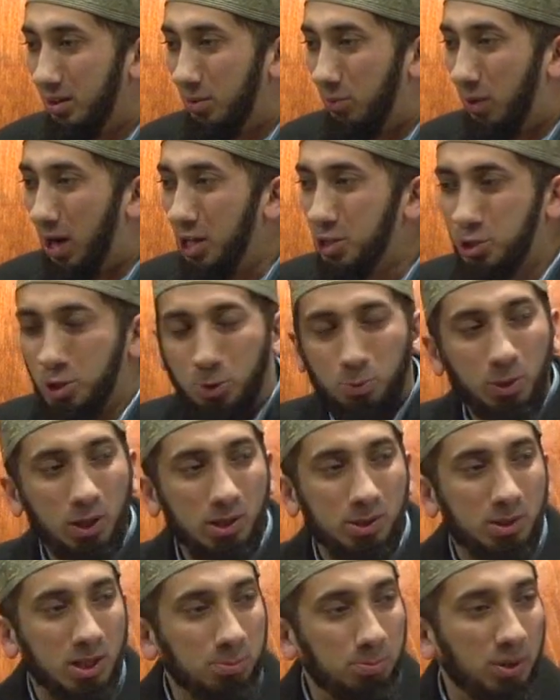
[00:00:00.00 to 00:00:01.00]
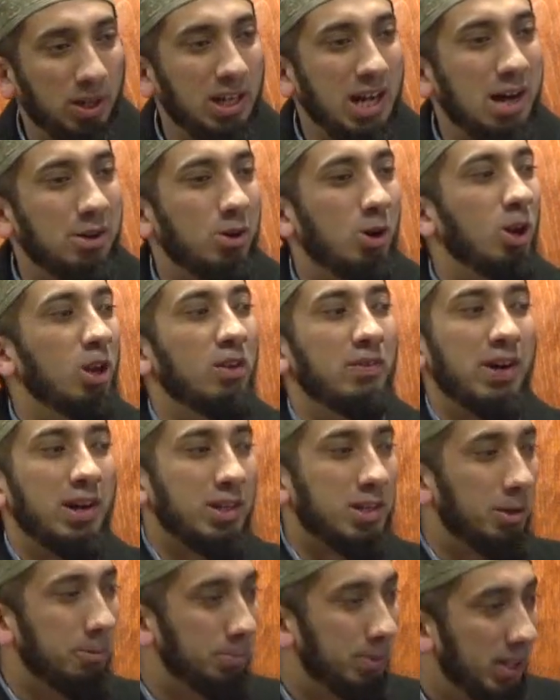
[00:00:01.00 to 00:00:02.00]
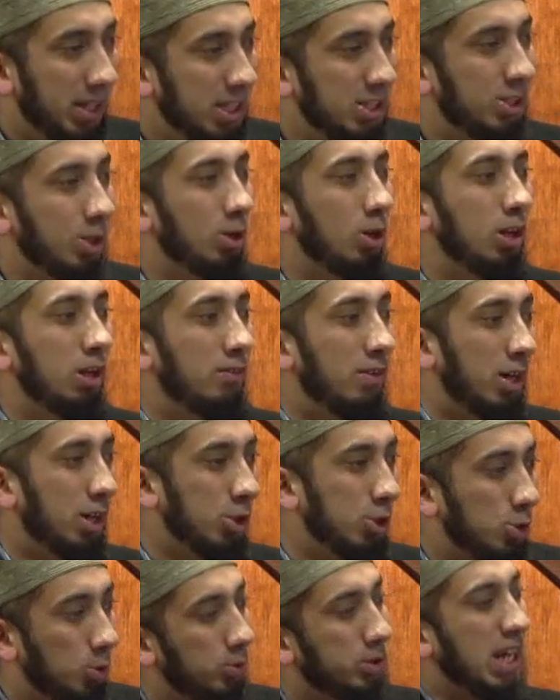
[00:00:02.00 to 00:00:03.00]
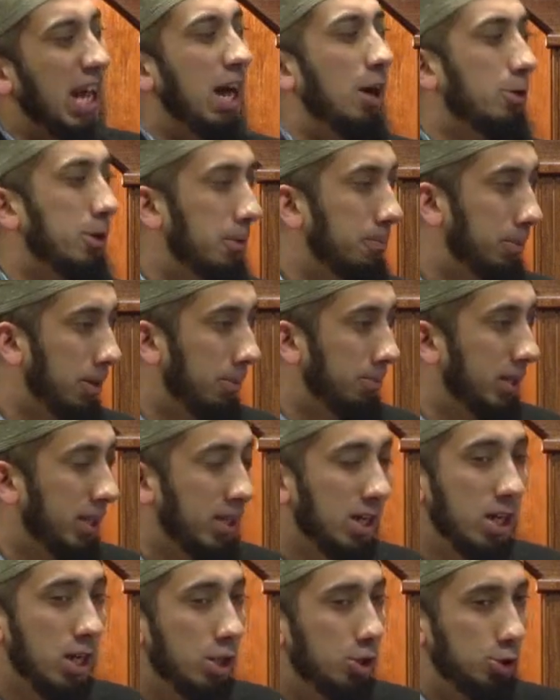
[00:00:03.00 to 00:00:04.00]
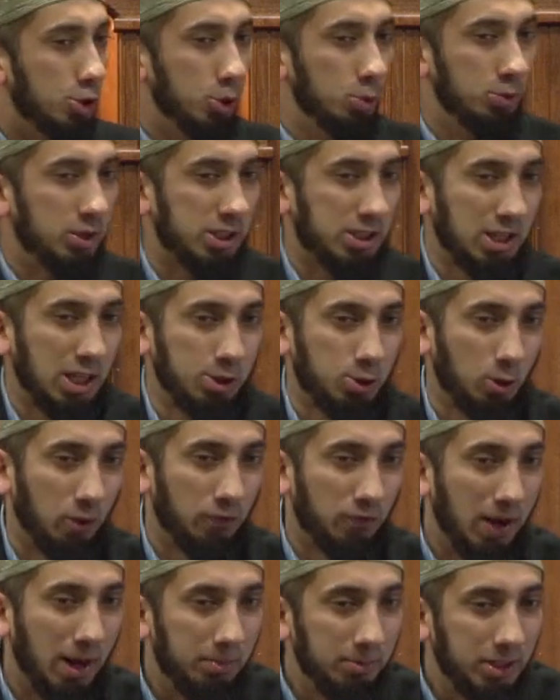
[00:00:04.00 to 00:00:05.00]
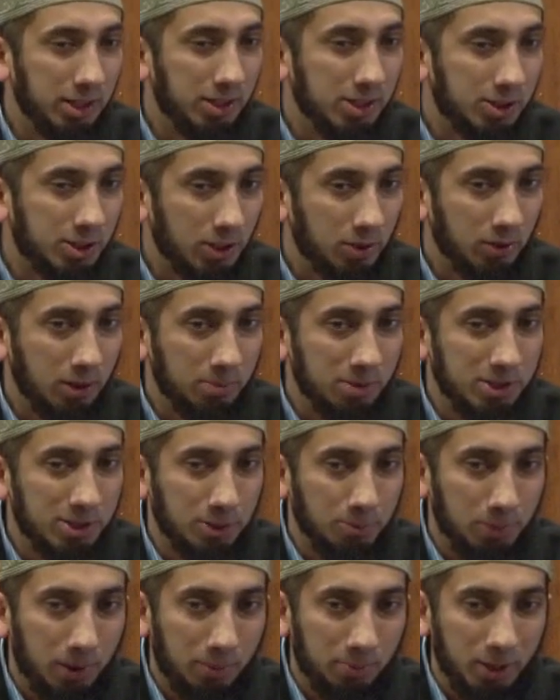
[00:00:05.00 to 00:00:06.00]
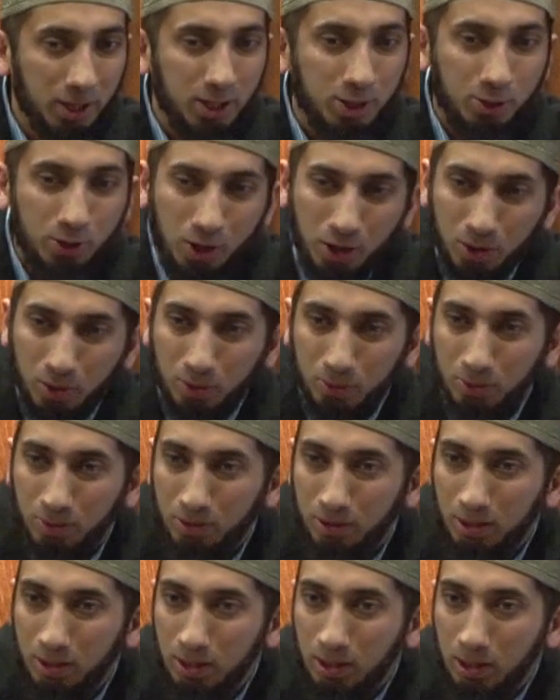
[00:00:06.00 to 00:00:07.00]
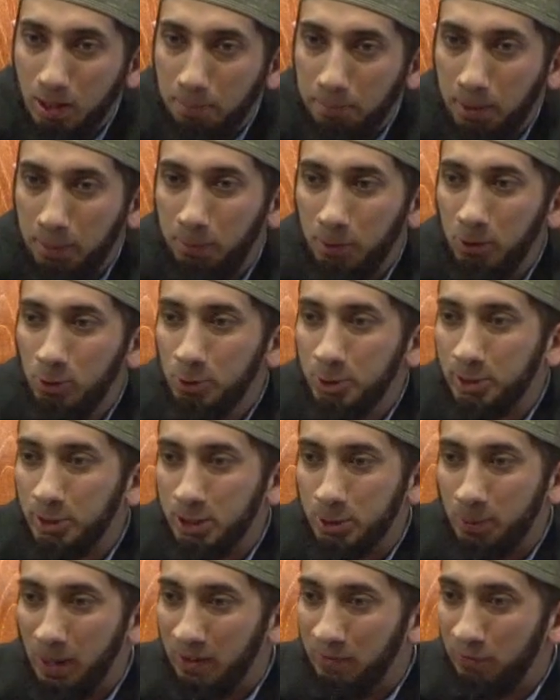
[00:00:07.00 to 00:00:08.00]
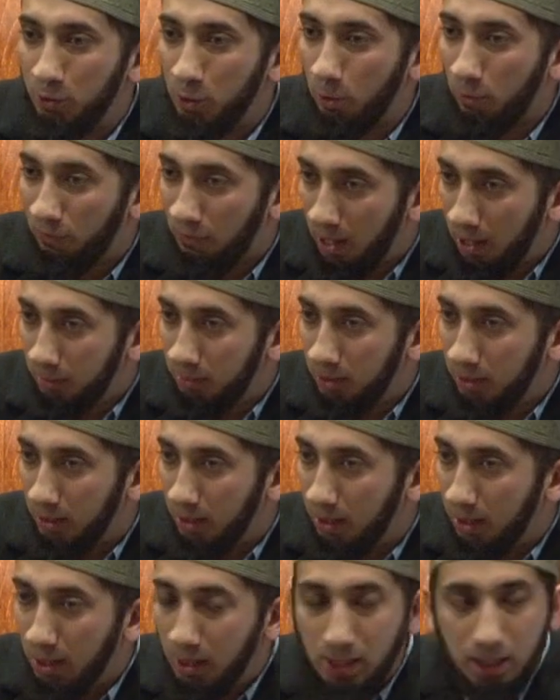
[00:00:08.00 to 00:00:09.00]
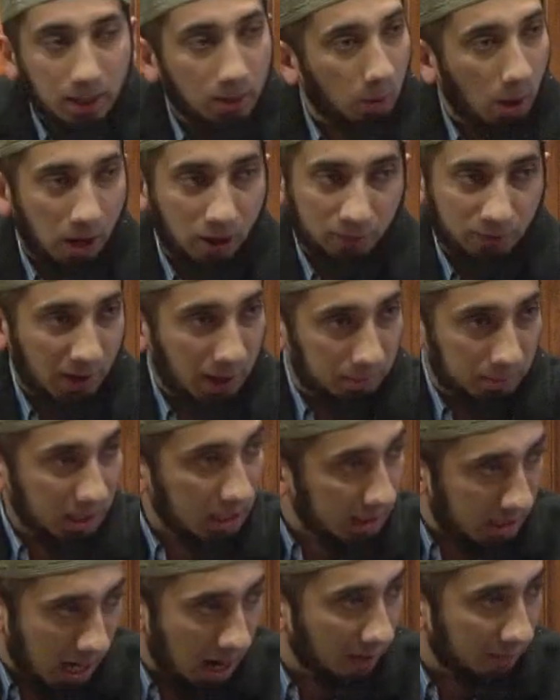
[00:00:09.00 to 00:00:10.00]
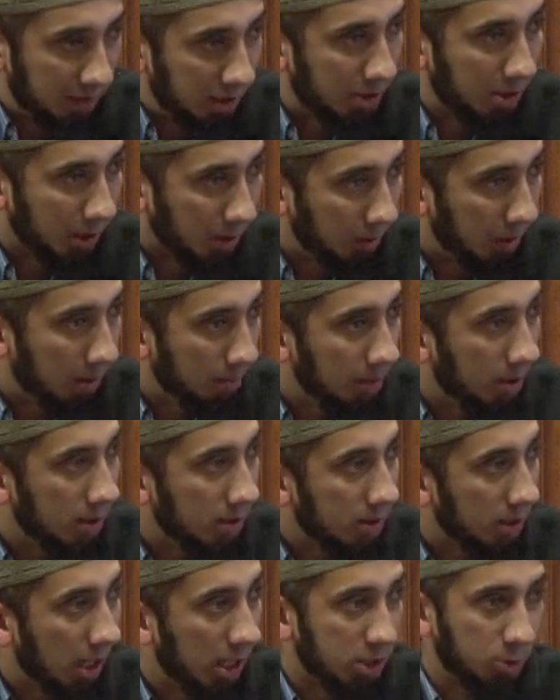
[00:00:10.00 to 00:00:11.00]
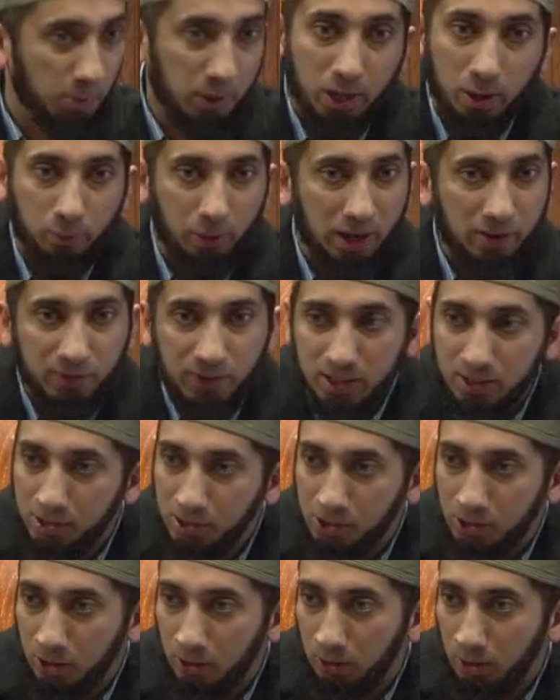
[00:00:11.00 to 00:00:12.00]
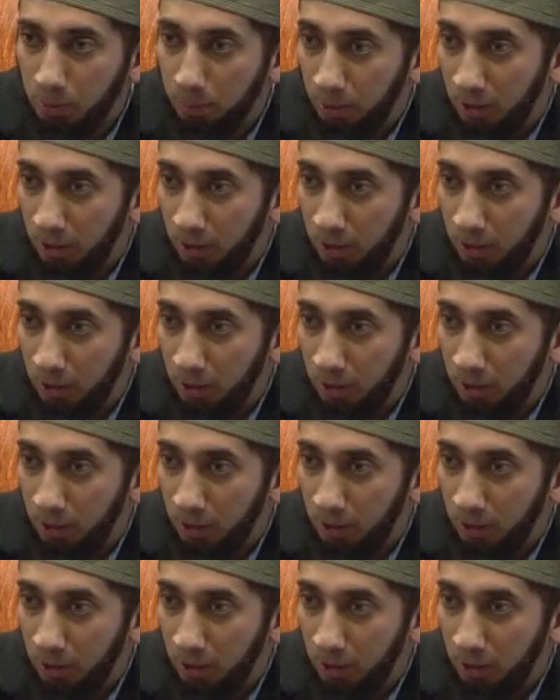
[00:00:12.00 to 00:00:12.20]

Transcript: Why should we bring out all of our complaints and all of our issues out in public? Do you discuss your family disagreements in public? No. People lose respect for your family. Our families have disagreements. Husband and wife can disagree.